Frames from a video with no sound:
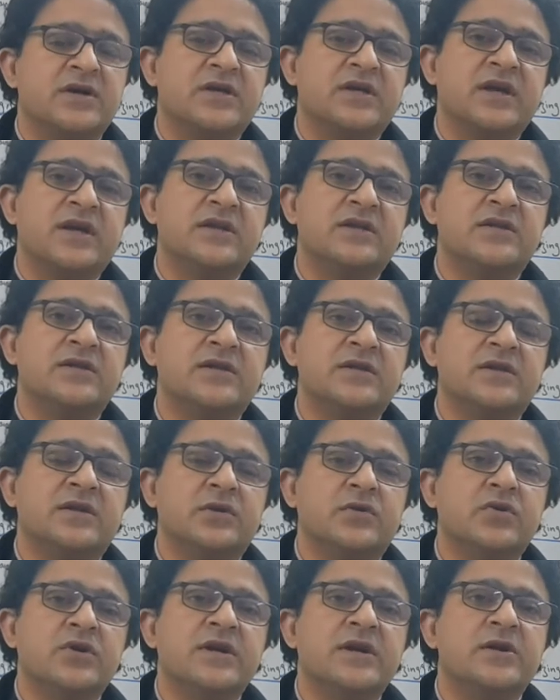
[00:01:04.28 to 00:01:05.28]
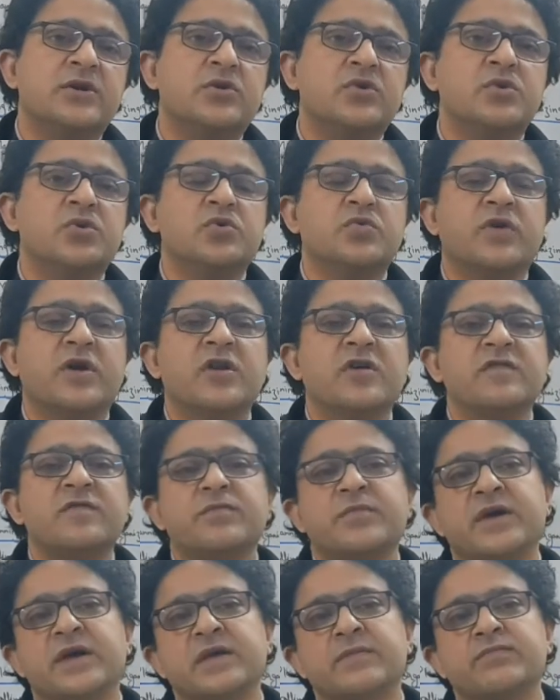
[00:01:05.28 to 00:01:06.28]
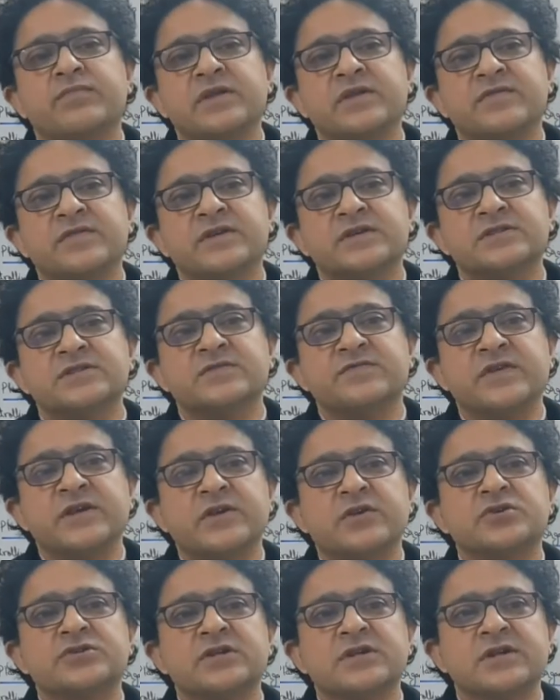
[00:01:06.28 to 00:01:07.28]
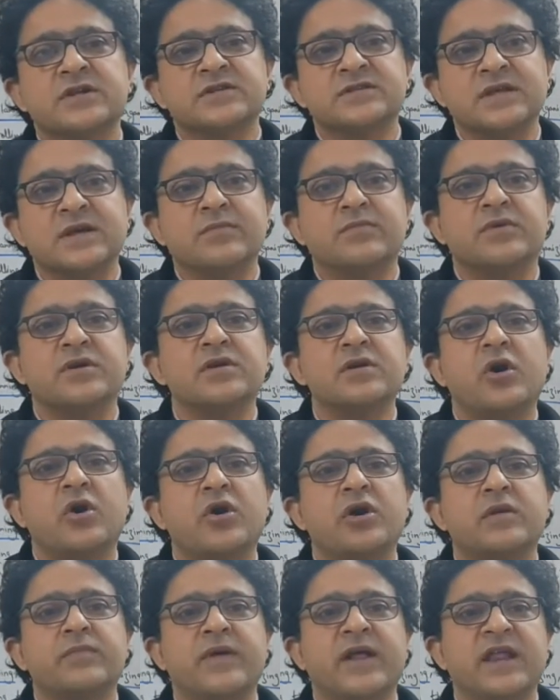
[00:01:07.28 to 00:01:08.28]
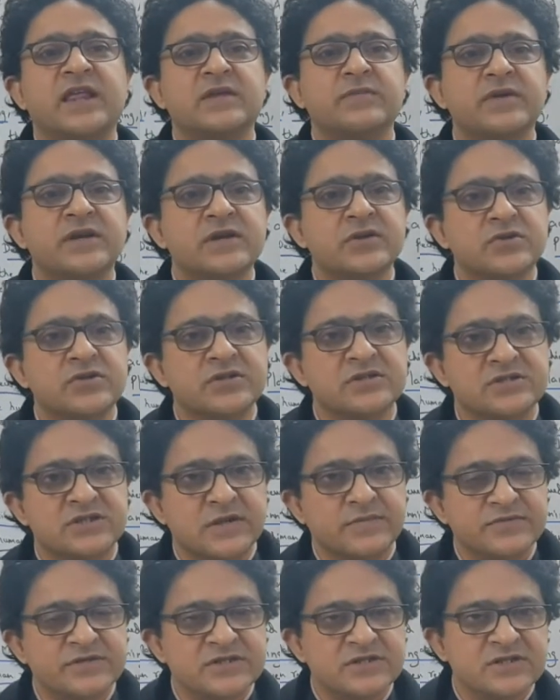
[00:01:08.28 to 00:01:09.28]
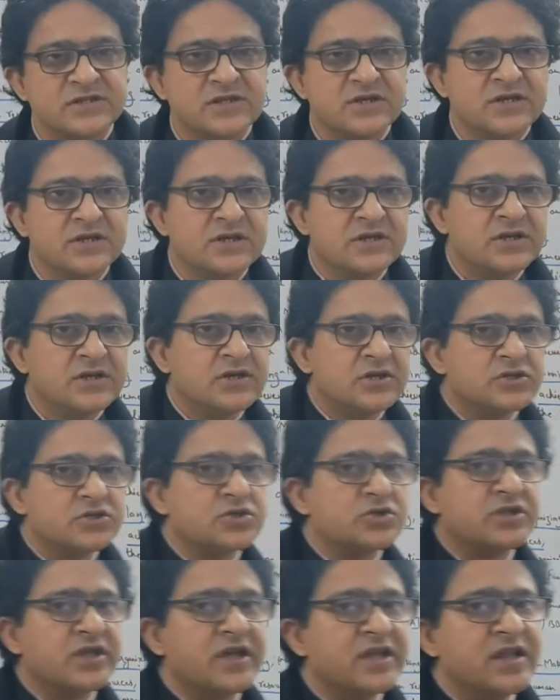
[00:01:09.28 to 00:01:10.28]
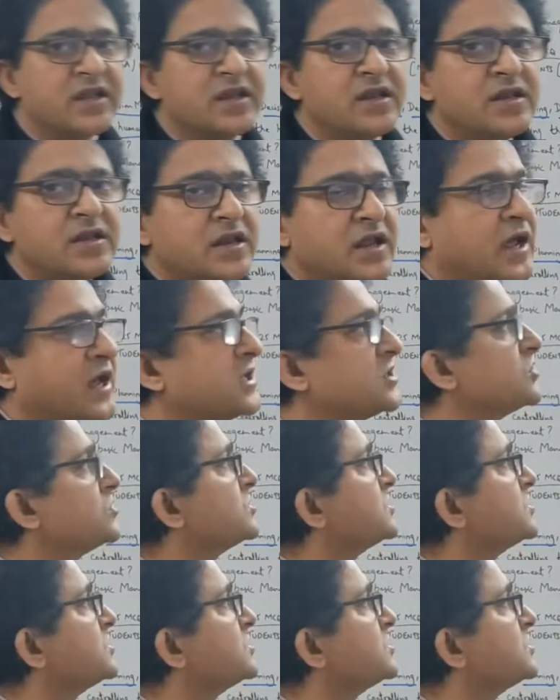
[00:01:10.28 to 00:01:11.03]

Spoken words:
can look into one of my previous videos in December on management concepts. So therein, as you